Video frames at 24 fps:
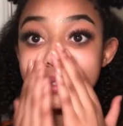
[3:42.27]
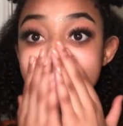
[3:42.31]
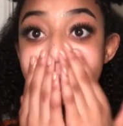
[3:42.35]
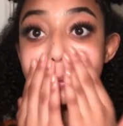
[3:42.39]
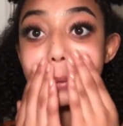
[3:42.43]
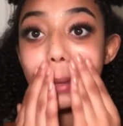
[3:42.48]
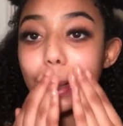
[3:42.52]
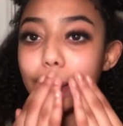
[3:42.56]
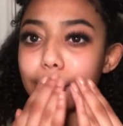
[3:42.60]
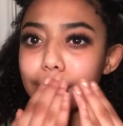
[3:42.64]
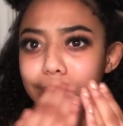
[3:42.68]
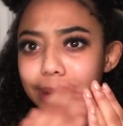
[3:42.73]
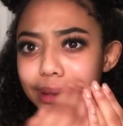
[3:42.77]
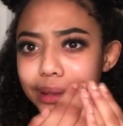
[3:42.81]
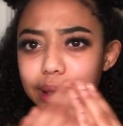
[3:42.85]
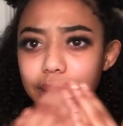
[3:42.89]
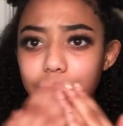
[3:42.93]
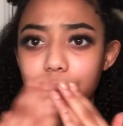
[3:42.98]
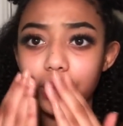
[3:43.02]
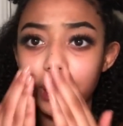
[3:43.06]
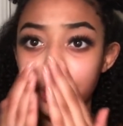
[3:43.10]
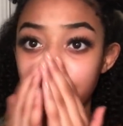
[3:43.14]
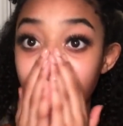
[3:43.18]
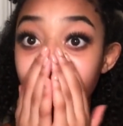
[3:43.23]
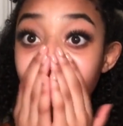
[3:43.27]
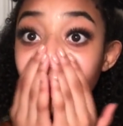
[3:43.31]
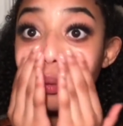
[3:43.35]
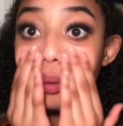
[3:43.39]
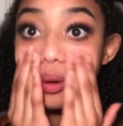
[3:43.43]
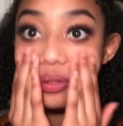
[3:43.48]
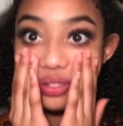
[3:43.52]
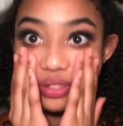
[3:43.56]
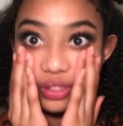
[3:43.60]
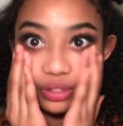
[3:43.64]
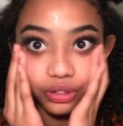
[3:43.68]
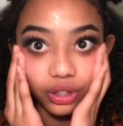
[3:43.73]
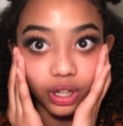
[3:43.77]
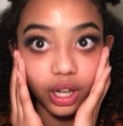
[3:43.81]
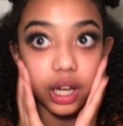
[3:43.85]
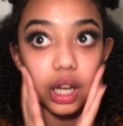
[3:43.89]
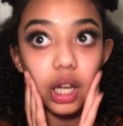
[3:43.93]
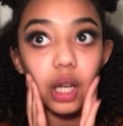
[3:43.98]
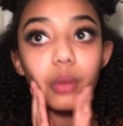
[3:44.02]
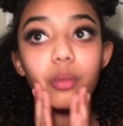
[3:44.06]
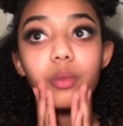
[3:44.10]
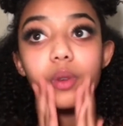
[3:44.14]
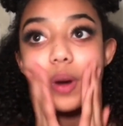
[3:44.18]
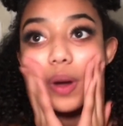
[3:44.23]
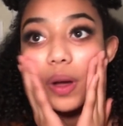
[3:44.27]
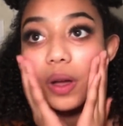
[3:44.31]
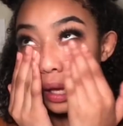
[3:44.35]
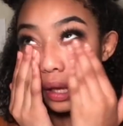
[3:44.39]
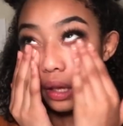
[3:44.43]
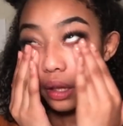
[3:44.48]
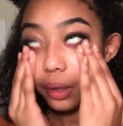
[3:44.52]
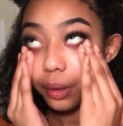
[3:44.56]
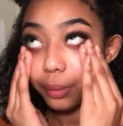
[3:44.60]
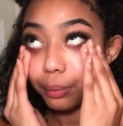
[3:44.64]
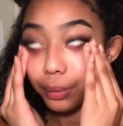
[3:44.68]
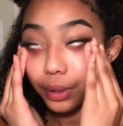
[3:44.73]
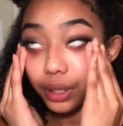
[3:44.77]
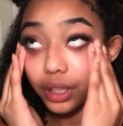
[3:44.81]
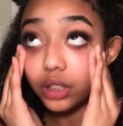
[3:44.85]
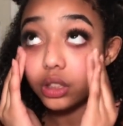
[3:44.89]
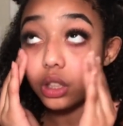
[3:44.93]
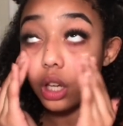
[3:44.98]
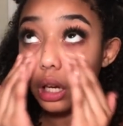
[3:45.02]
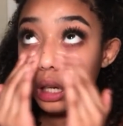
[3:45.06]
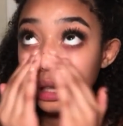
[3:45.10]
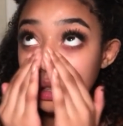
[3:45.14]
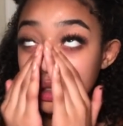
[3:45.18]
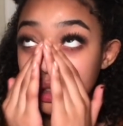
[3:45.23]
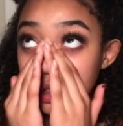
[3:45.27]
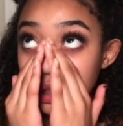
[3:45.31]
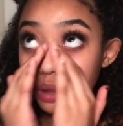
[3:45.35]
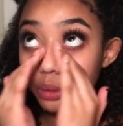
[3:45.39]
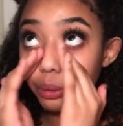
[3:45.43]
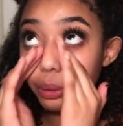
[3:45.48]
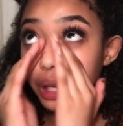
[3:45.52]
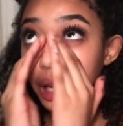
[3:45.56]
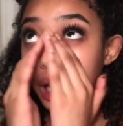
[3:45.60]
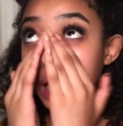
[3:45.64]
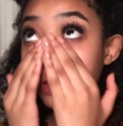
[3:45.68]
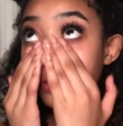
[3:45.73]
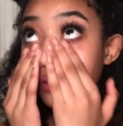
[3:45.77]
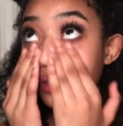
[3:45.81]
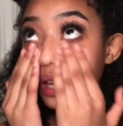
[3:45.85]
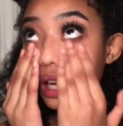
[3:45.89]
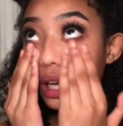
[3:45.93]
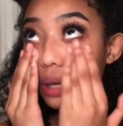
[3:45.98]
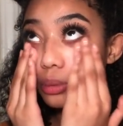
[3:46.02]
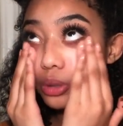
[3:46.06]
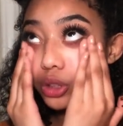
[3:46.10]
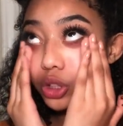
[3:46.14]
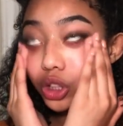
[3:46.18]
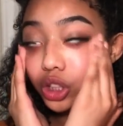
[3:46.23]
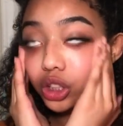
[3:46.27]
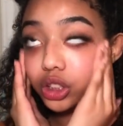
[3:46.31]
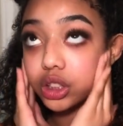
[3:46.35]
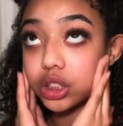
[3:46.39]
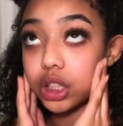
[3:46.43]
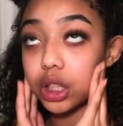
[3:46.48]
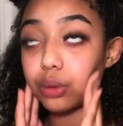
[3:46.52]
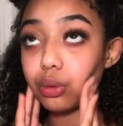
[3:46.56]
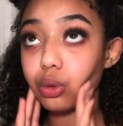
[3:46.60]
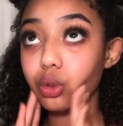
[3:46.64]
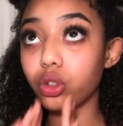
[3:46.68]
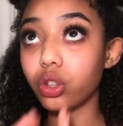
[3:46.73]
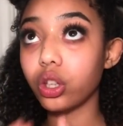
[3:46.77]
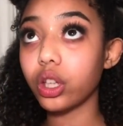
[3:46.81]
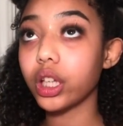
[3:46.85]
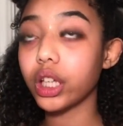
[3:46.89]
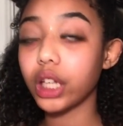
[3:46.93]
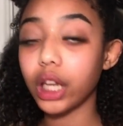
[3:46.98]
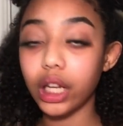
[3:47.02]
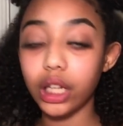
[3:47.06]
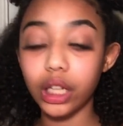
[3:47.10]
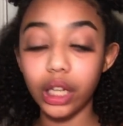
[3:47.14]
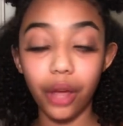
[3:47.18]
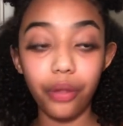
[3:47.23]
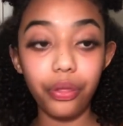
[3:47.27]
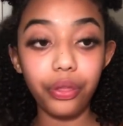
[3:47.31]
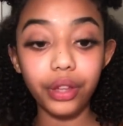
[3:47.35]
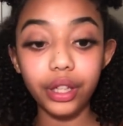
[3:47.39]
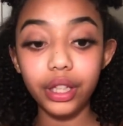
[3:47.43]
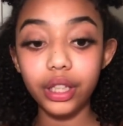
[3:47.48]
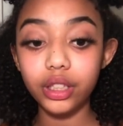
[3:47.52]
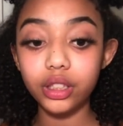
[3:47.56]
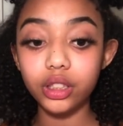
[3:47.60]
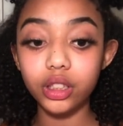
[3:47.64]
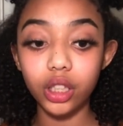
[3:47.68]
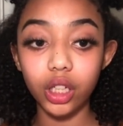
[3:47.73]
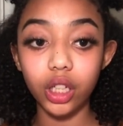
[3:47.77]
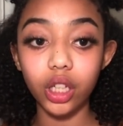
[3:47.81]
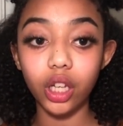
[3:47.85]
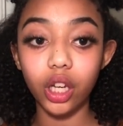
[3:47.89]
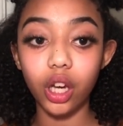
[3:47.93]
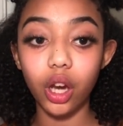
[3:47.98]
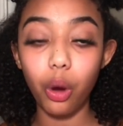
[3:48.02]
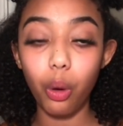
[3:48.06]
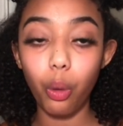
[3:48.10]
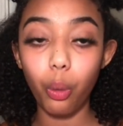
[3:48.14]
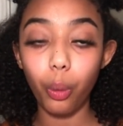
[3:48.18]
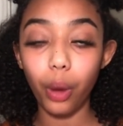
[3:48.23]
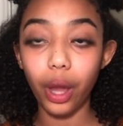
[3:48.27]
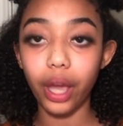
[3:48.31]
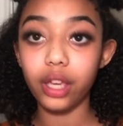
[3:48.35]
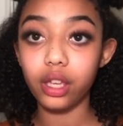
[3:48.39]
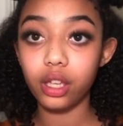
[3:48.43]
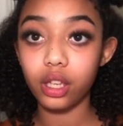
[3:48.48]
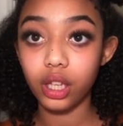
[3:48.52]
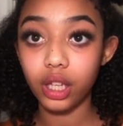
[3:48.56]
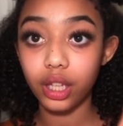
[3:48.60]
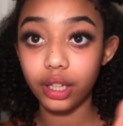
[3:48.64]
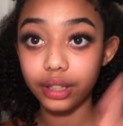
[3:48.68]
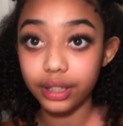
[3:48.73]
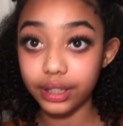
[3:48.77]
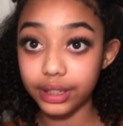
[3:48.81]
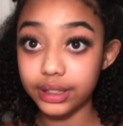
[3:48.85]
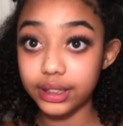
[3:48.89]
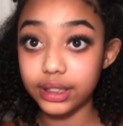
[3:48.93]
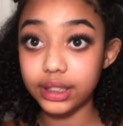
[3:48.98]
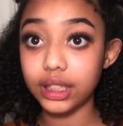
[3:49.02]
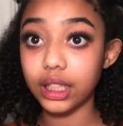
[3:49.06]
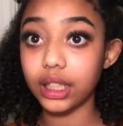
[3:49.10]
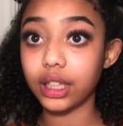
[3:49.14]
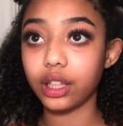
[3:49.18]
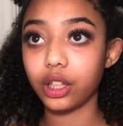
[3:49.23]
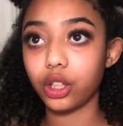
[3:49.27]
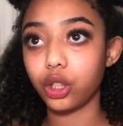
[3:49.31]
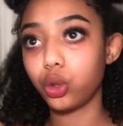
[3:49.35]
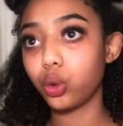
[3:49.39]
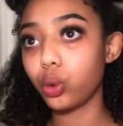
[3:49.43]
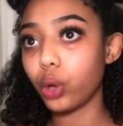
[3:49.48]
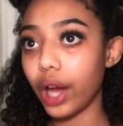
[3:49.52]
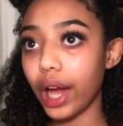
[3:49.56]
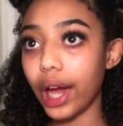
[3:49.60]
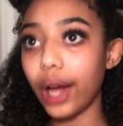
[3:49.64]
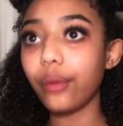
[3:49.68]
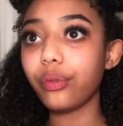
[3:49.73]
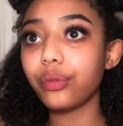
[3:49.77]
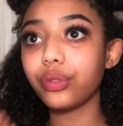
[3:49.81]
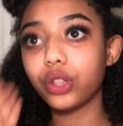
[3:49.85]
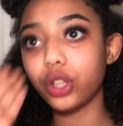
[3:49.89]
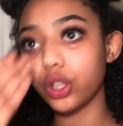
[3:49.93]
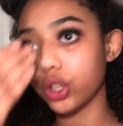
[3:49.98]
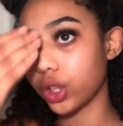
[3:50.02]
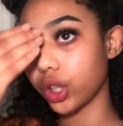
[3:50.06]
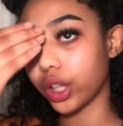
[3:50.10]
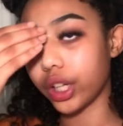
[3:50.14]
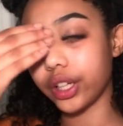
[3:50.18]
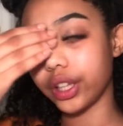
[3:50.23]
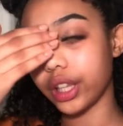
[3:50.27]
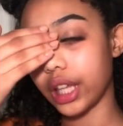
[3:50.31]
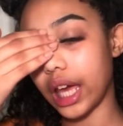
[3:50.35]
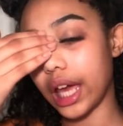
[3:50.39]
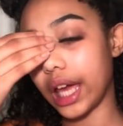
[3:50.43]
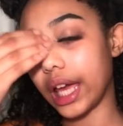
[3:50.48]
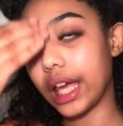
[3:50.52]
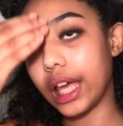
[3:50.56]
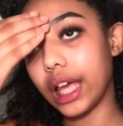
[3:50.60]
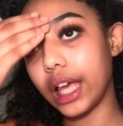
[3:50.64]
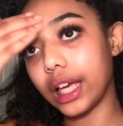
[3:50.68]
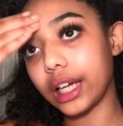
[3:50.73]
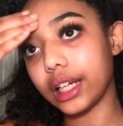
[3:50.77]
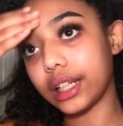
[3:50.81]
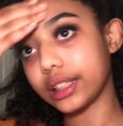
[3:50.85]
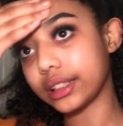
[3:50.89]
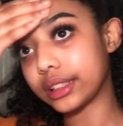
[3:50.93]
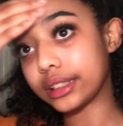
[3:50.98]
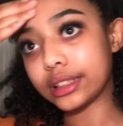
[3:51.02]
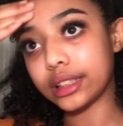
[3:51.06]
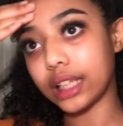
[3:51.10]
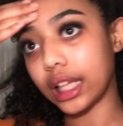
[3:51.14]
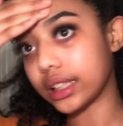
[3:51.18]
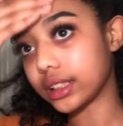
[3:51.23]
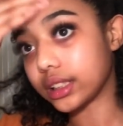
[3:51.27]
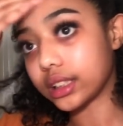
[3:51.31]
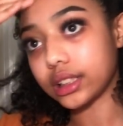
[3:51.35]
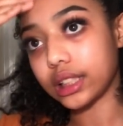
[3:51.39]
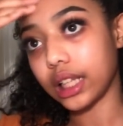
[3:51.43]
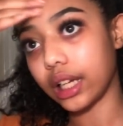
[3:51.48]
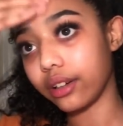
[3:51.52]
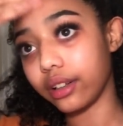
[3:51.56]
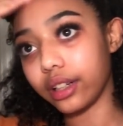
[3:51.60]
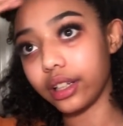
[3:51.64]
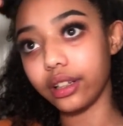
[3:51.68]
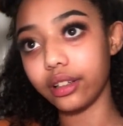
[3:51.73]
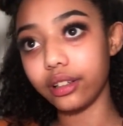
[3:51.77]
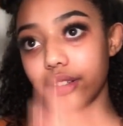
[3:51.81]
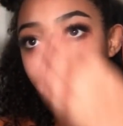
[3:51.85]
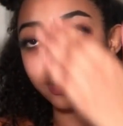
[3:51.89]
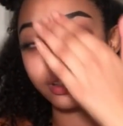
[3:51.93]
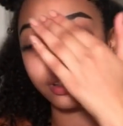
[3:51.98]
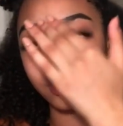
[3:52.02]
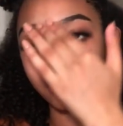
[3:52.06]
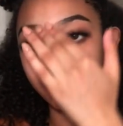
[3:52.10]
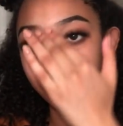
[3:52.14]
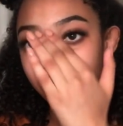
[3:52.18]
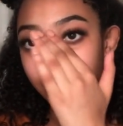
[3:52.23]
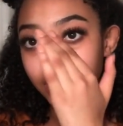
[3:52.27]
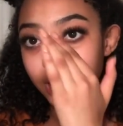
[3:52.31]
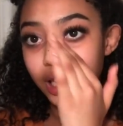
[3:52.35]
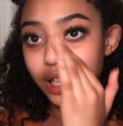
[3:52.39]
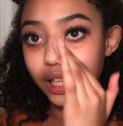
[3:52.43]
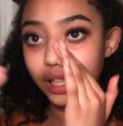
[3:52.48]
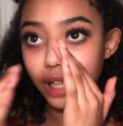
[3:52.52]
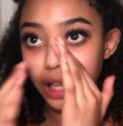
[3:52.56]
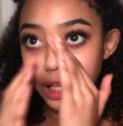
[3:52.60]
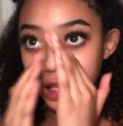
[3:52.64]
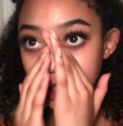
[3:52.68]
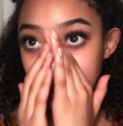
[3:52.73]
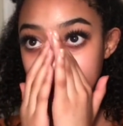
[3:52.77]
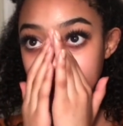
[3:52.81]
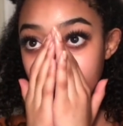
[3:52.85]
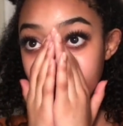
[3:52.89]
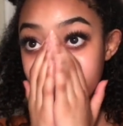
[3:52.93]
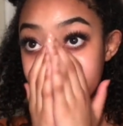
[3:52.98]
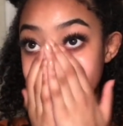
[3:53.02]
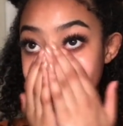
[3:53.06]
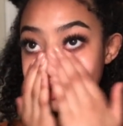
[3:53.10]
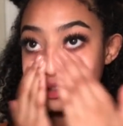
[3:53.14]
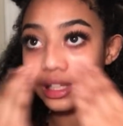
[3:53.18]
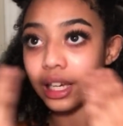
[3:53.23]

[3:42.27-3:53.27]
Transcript: not instantly, but with time. Because honestly, when anything comes to your skin routine, nothing is gonna go away instantly. You have to learn that, because that's just how it is. Like, it takes